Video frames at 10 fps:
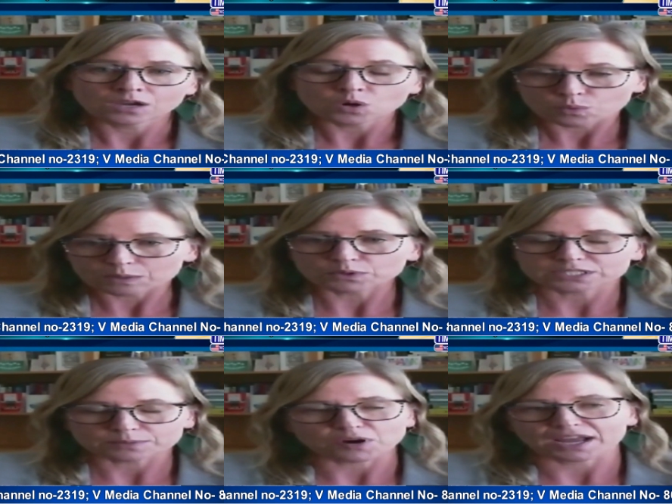we were
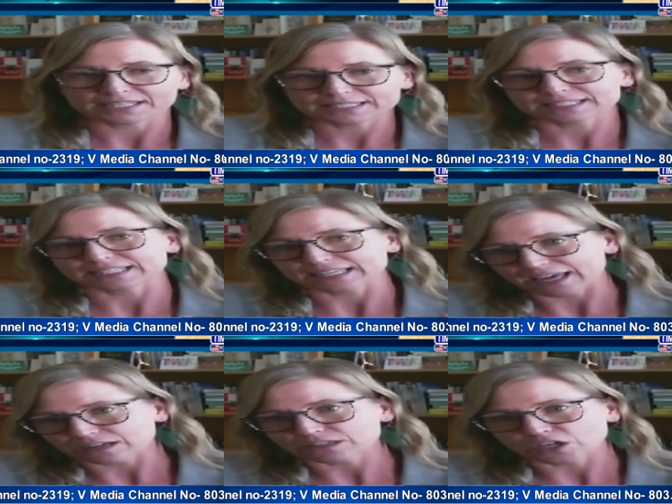surprised to see
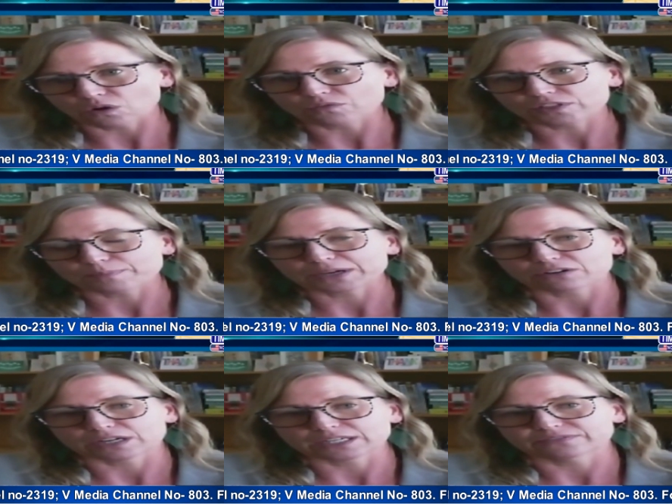that, you know, over the
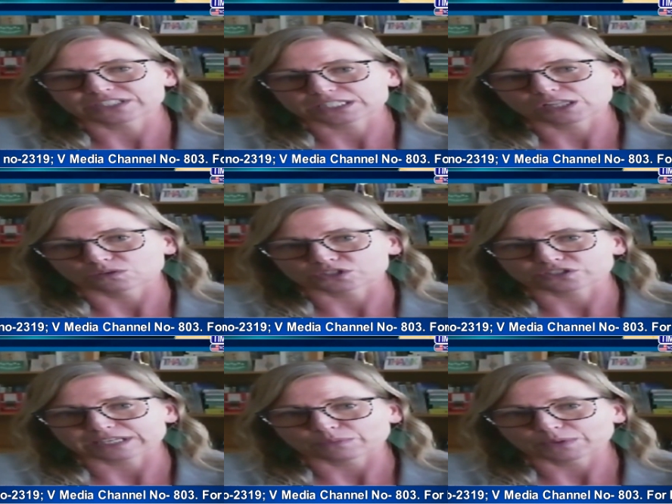period of disclosures
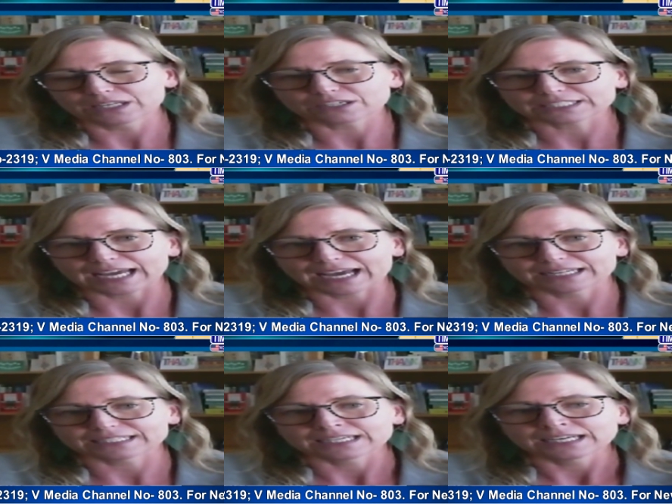that we looked
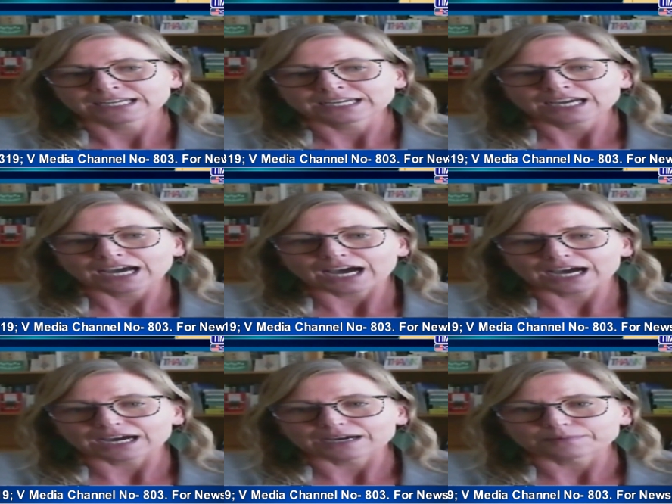at,
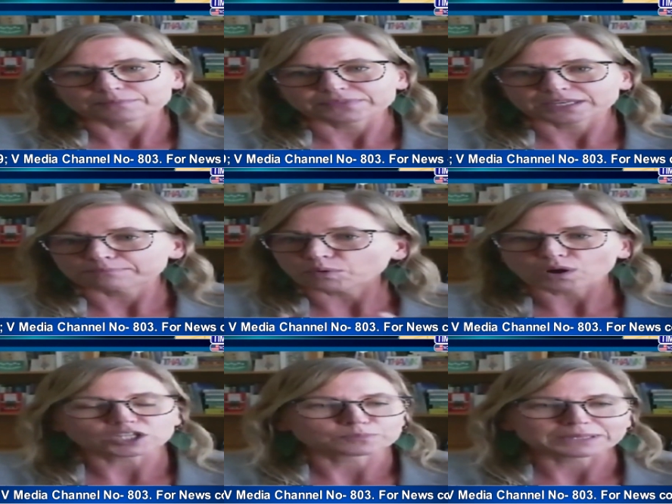um, the
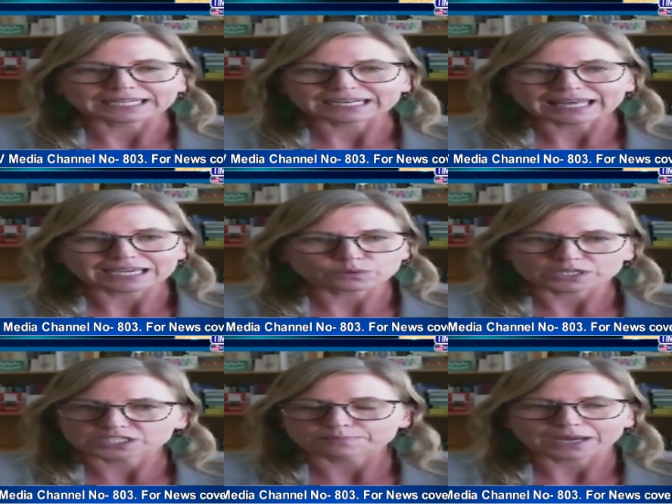boilerplate
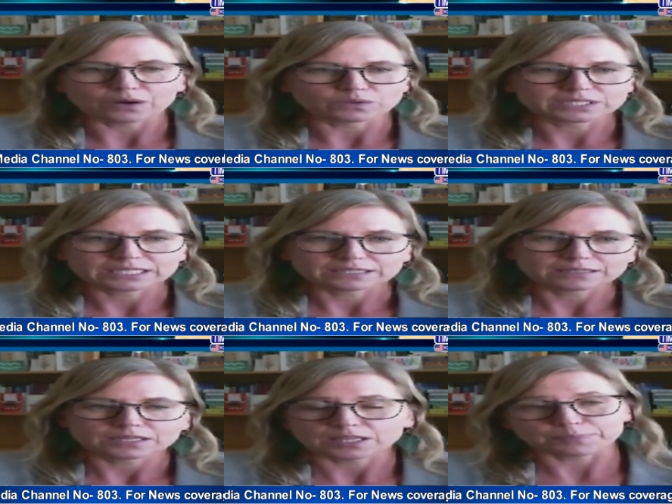language about
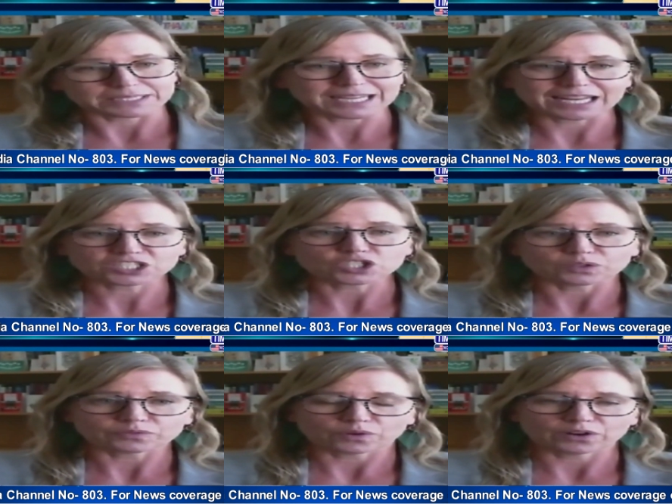the potential
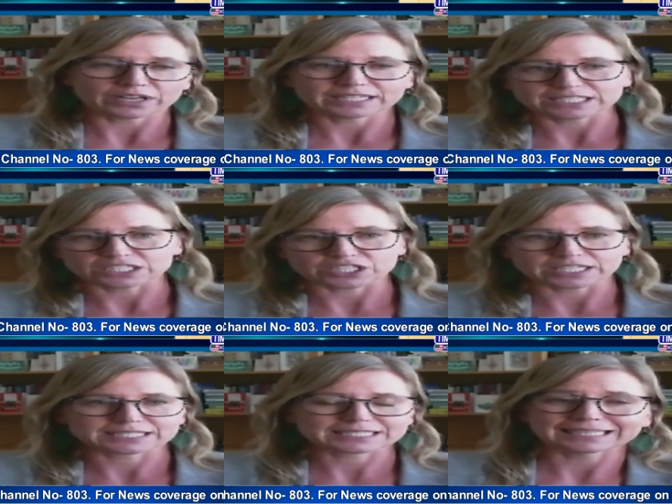for
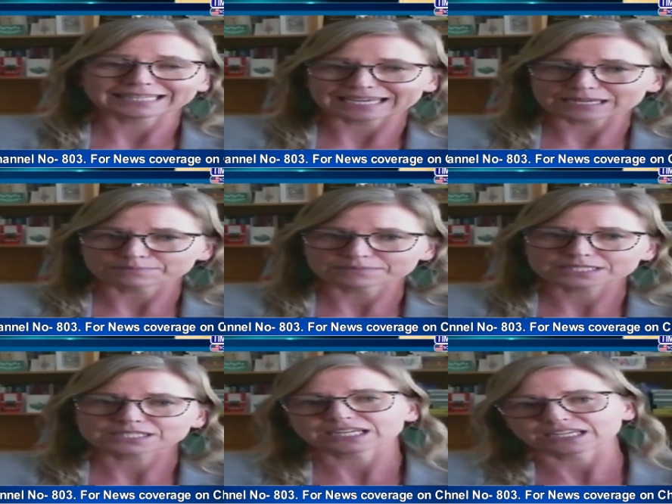Indigenous claims
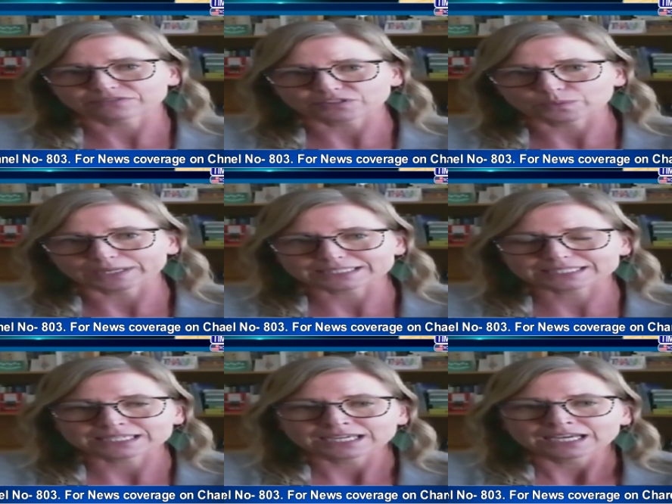to
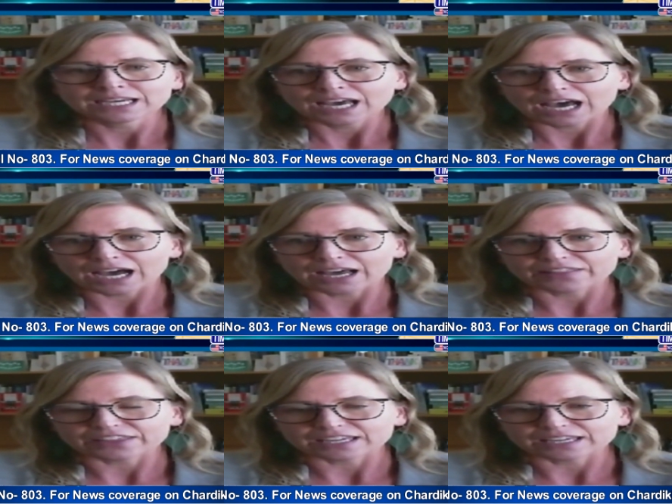influence uh,
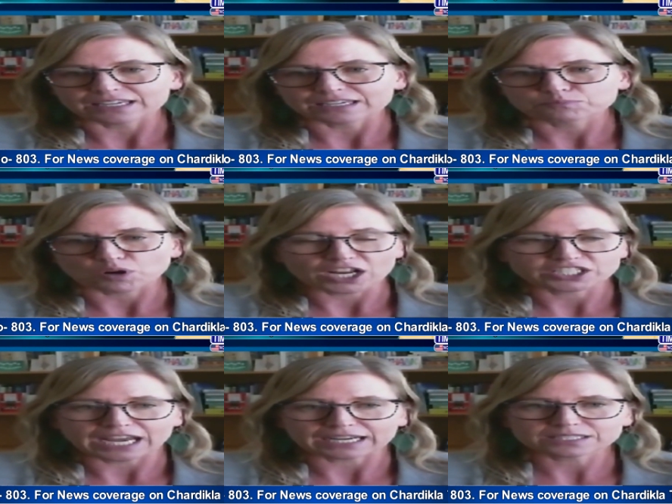the
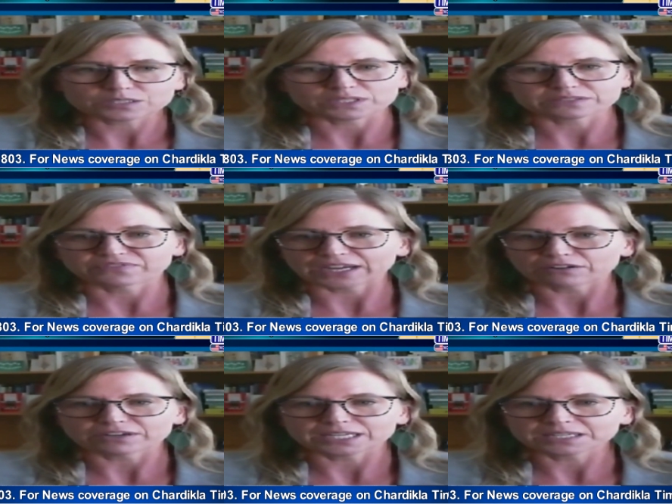projects was
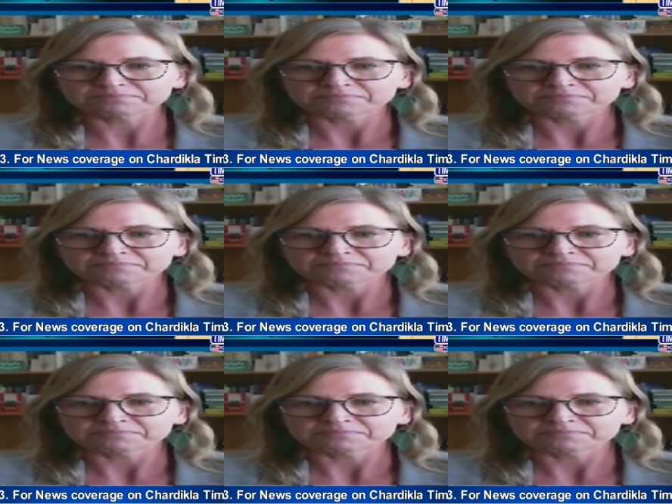very